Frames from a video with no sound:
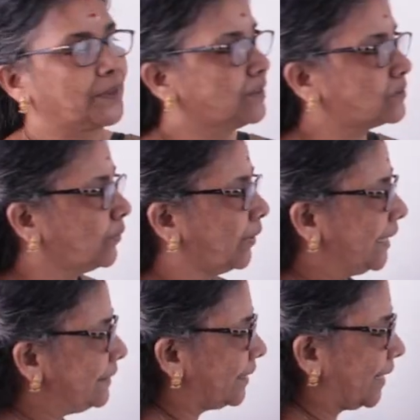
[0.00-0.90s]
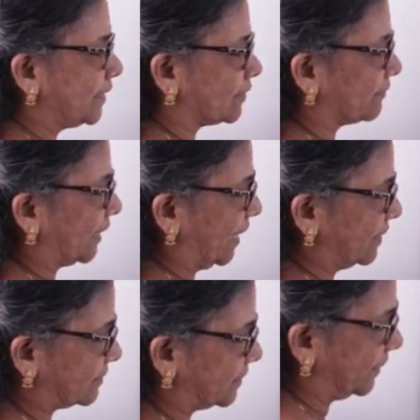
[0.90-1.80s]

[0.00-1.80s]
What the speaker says: So in the case of the elastic